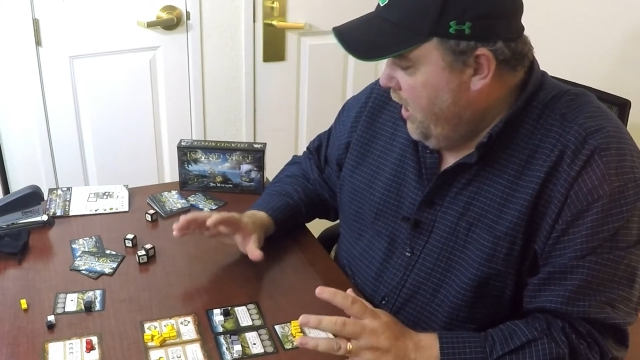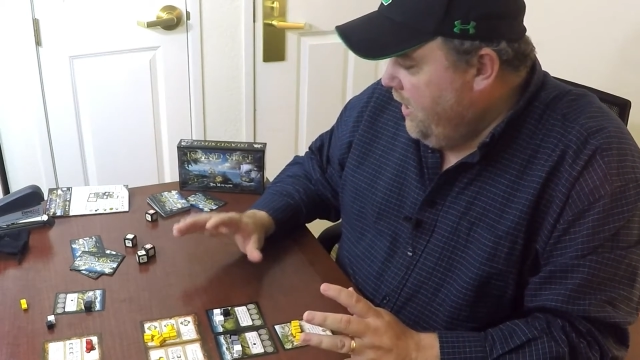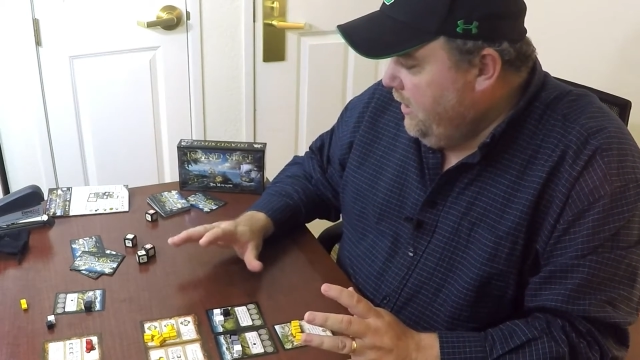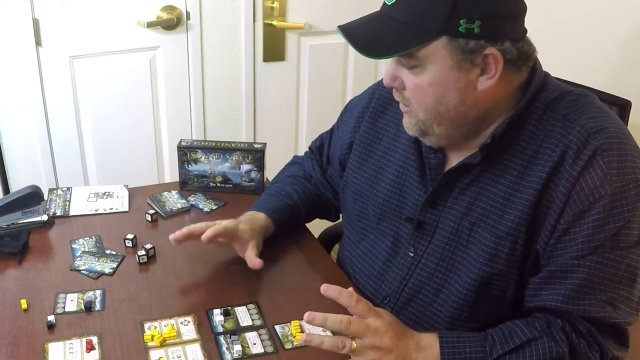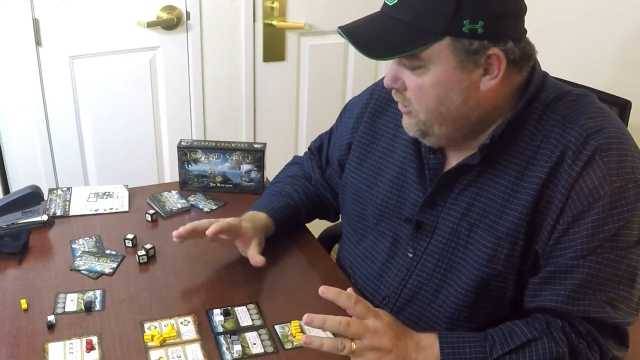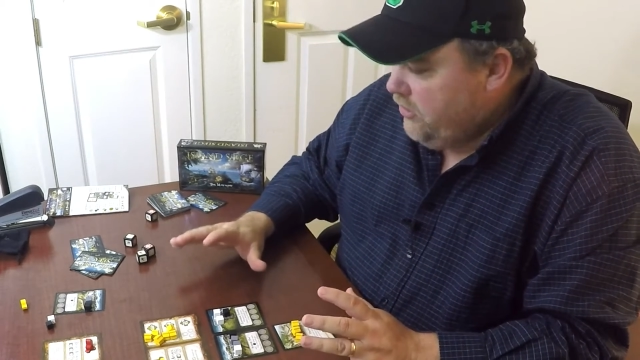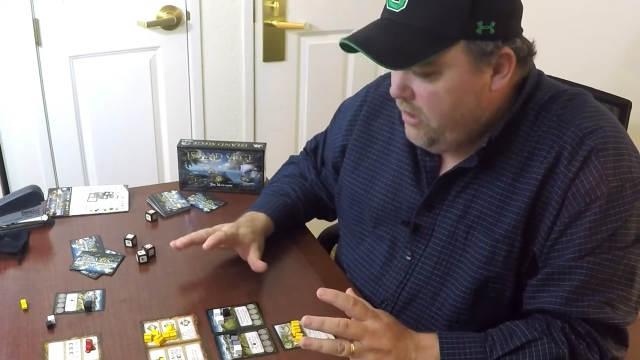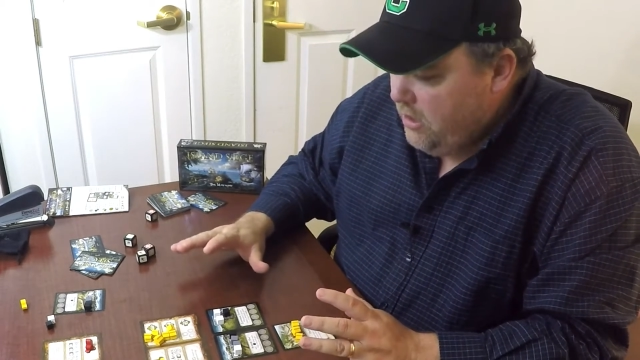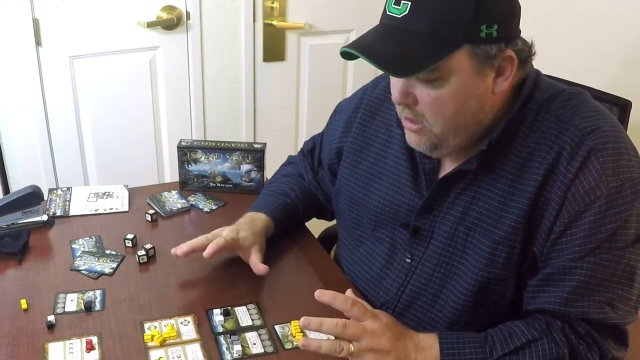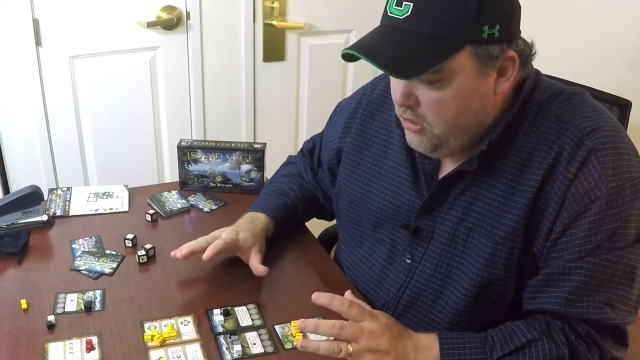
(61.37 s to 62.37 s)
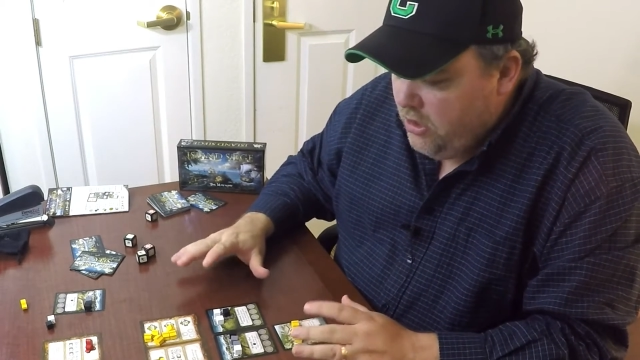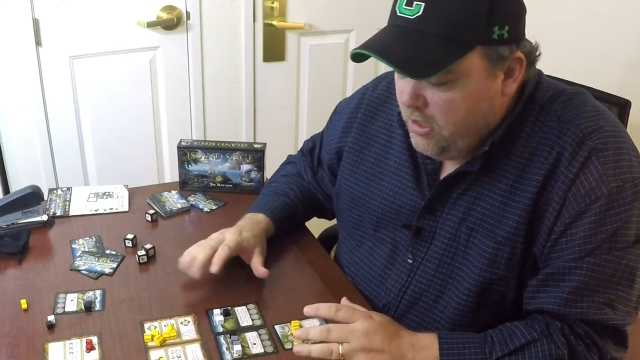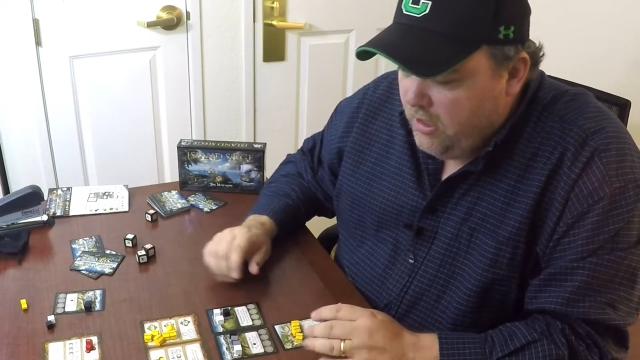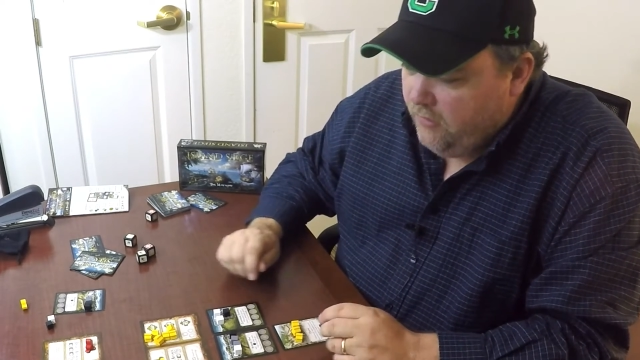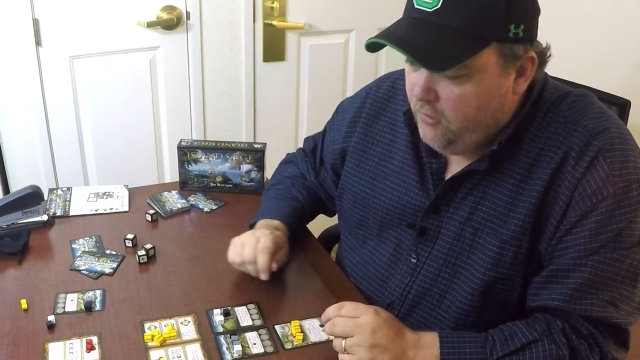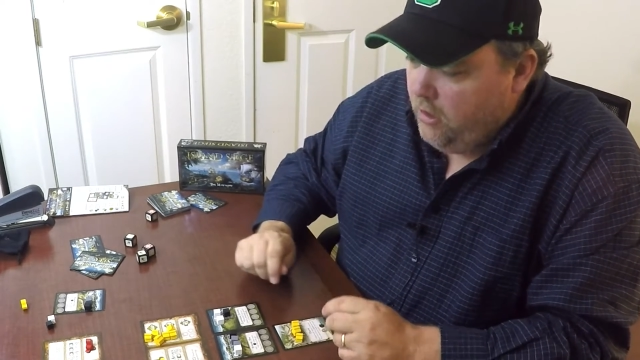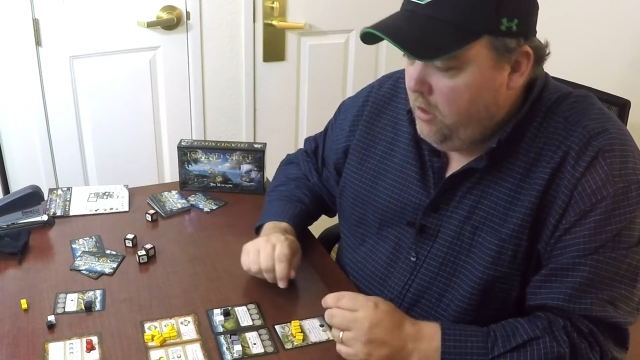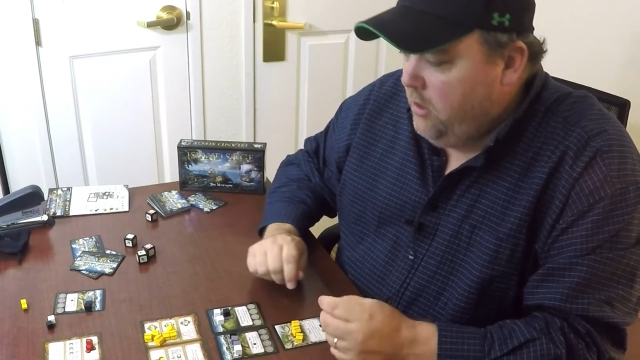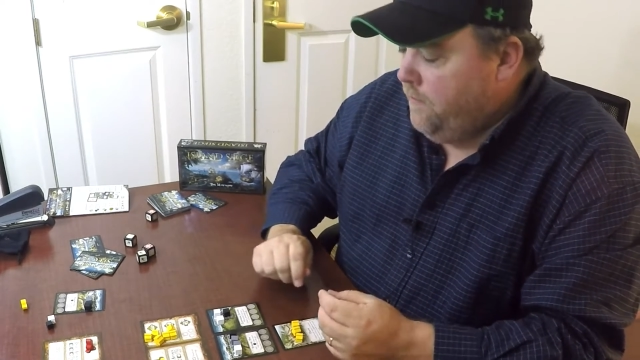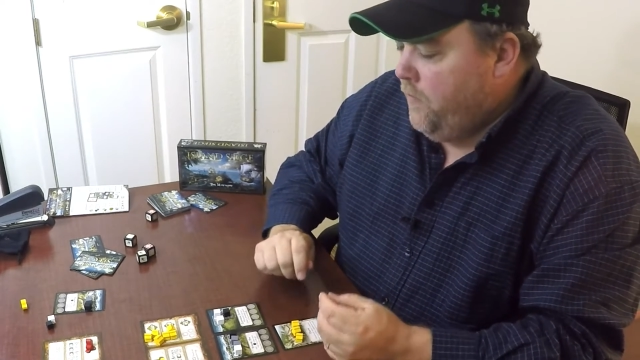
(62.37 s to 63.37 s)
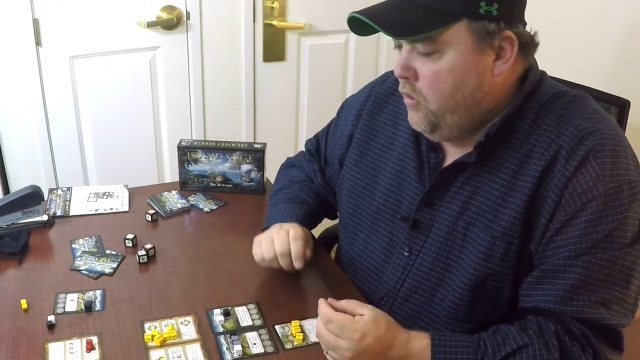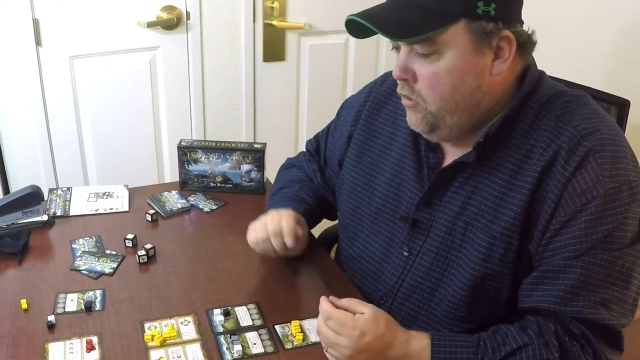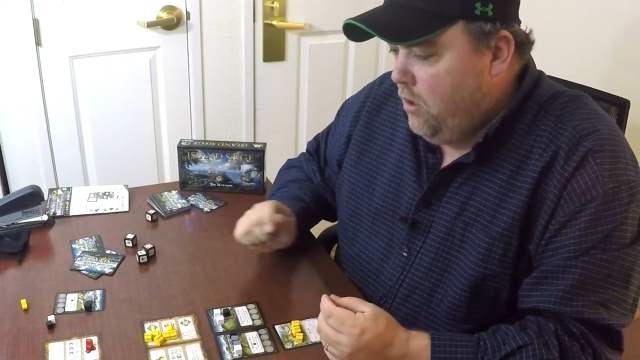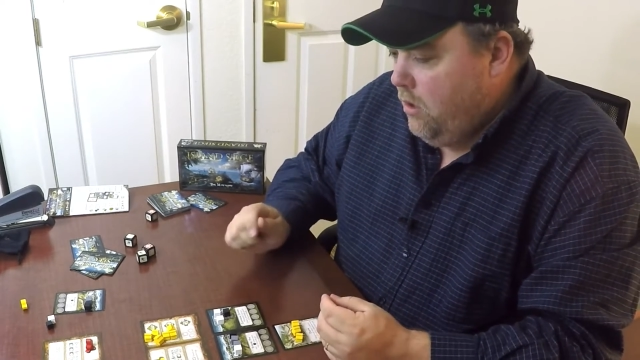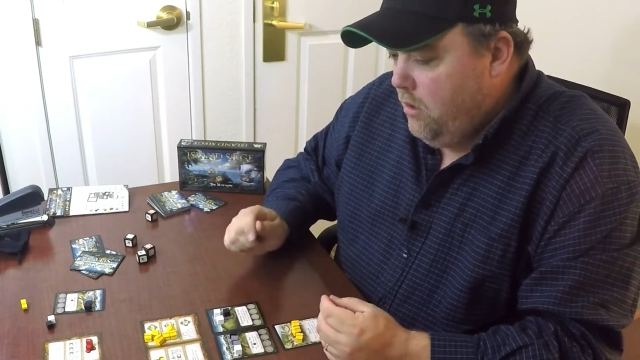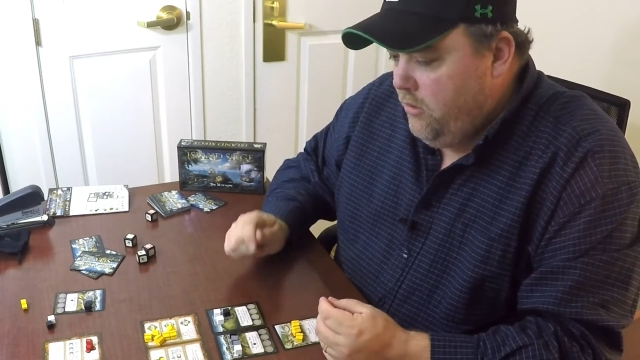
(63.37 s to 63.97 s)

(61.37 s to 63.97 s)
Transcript: Island Siege is a card